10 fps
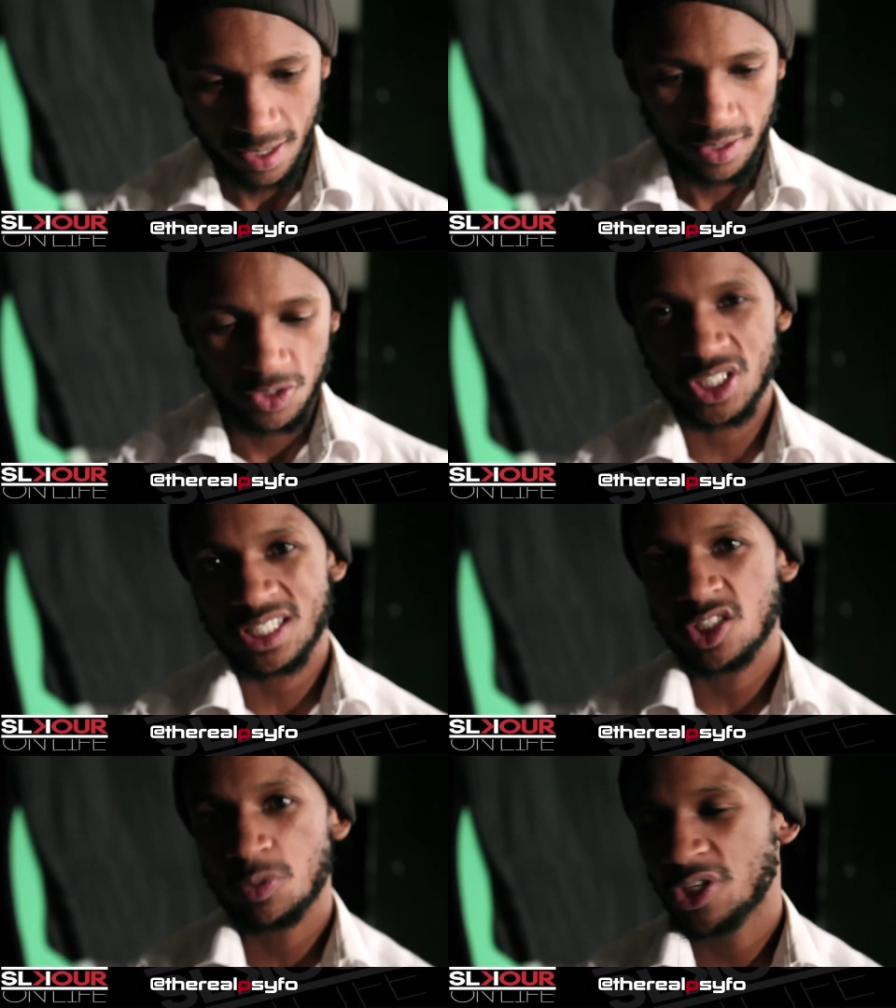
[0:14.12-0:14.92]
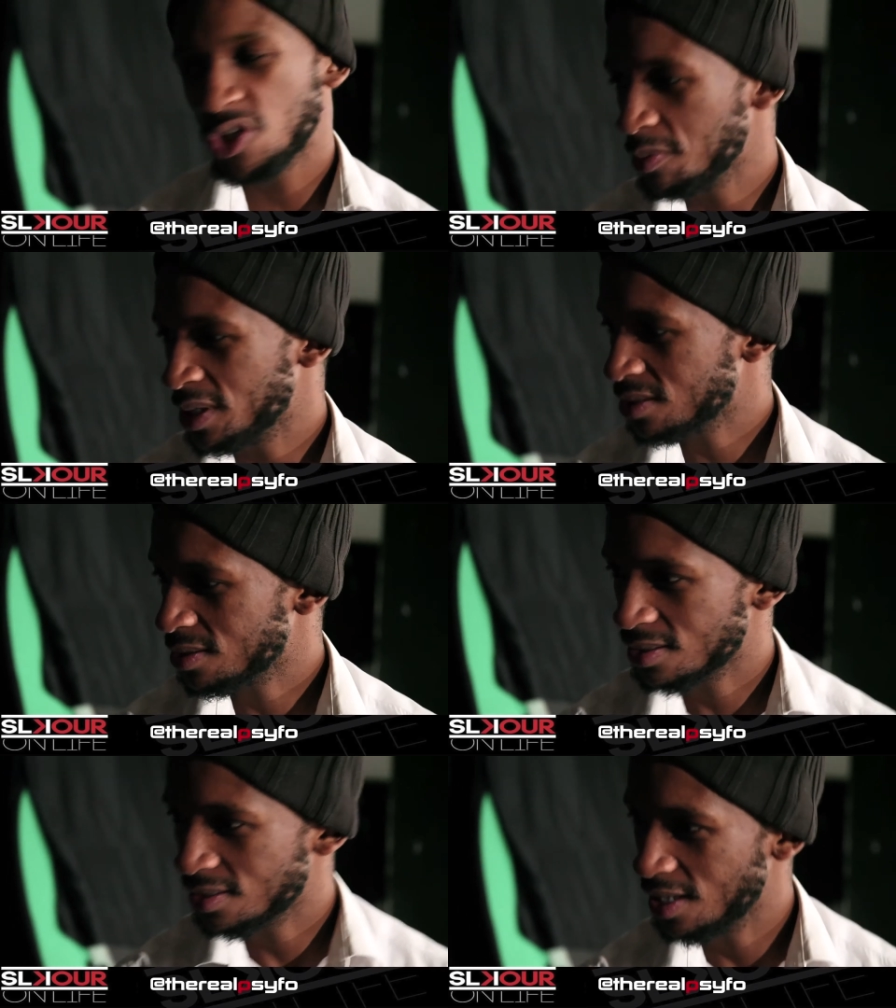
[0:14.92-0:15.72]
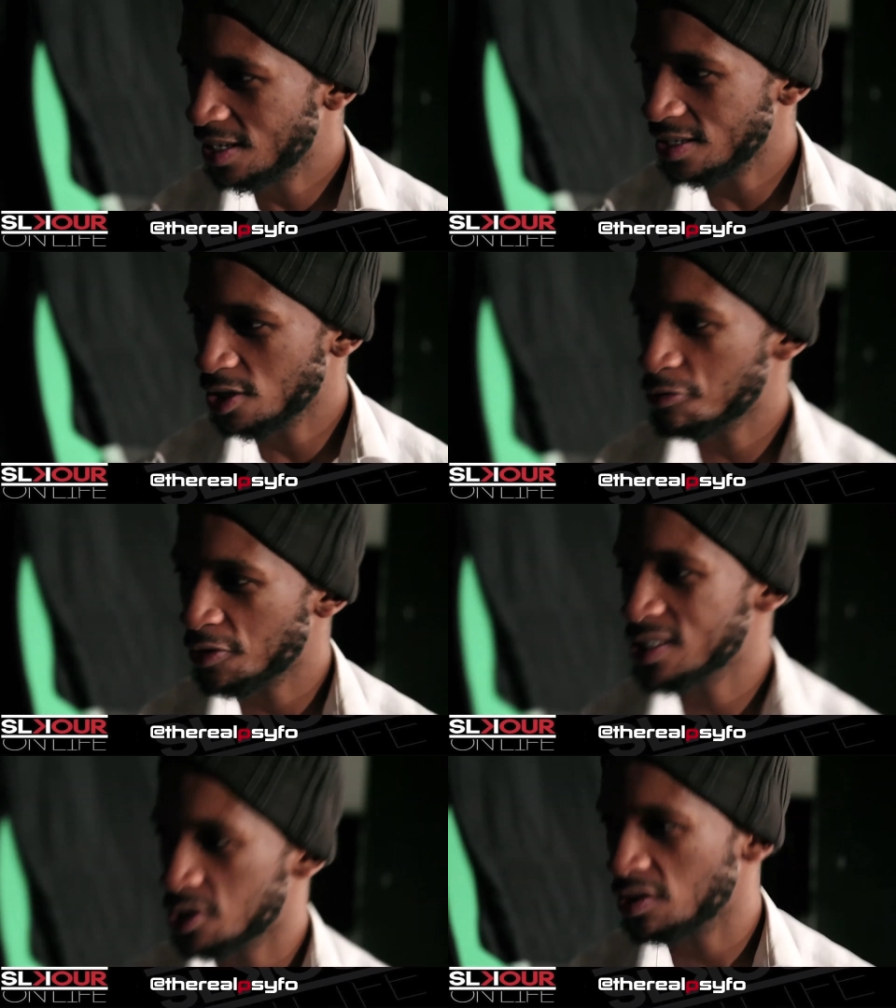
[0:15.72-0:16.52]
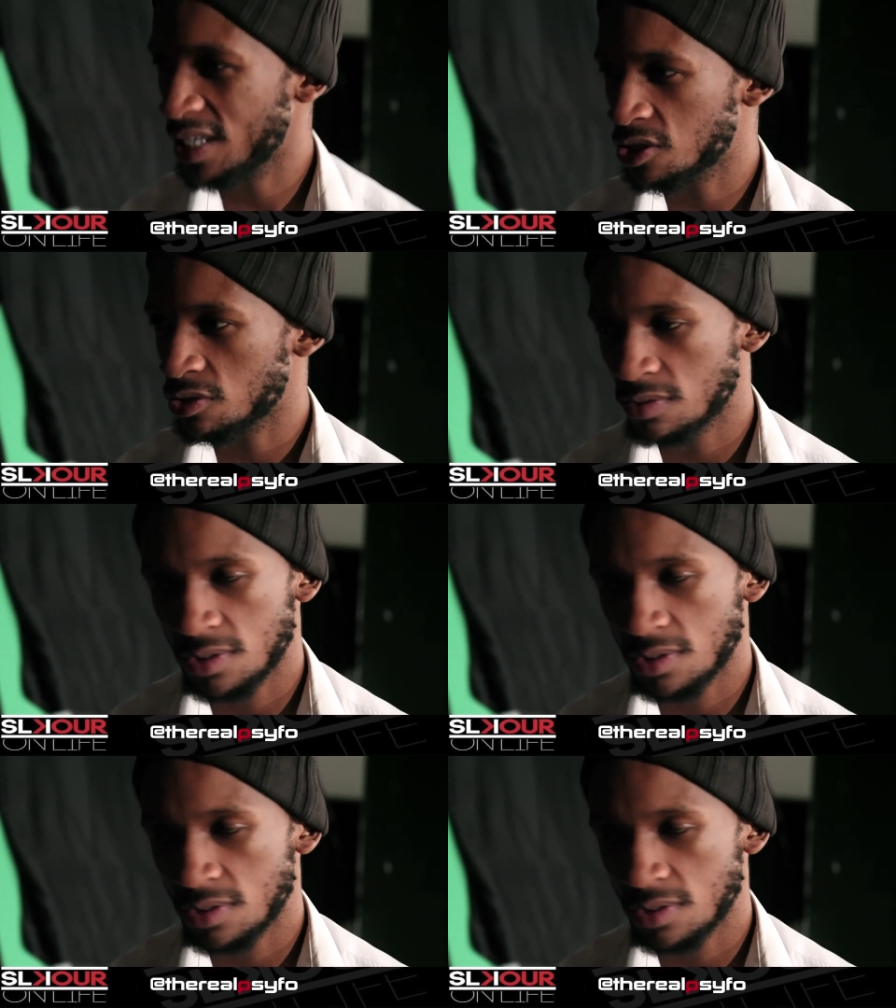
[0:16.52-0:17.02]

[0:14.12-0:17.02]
you just need to be human, you know, for it to hit you.